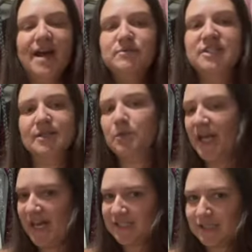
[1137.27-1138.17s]
that someone
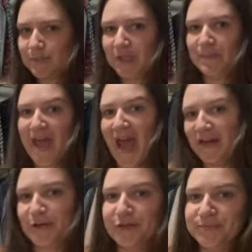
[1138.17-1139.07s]
asks me a
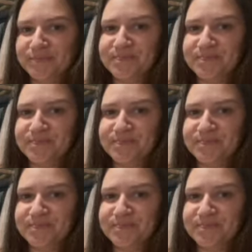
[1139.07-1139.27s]
pattern,